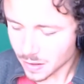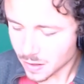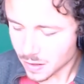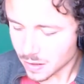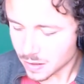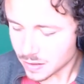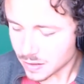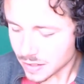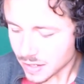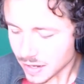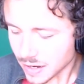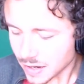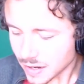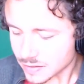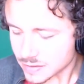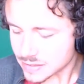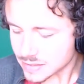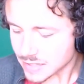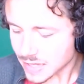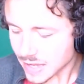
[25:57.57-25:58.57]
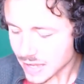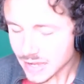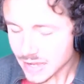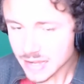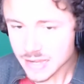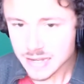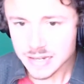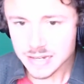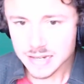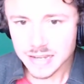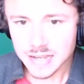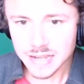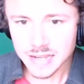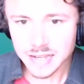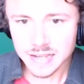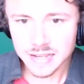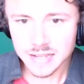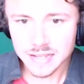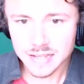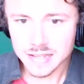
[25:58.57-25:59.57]
little Saint
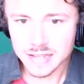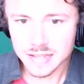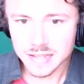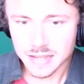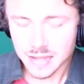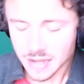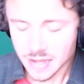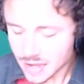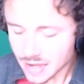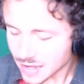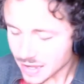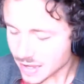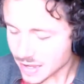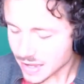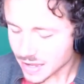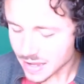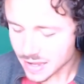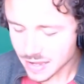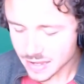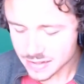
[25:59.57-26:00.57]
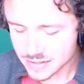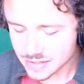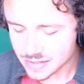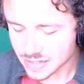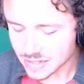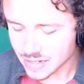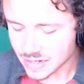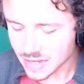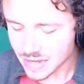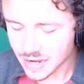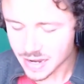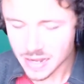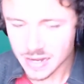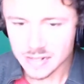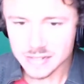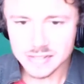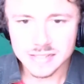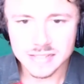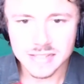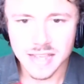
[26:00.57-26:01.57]
Nick. It's the little
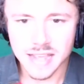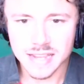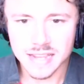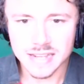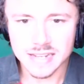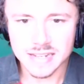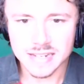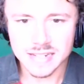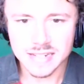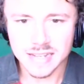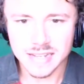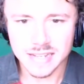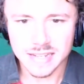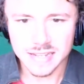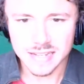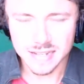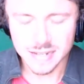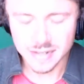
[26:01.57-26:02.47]
Saint Nick,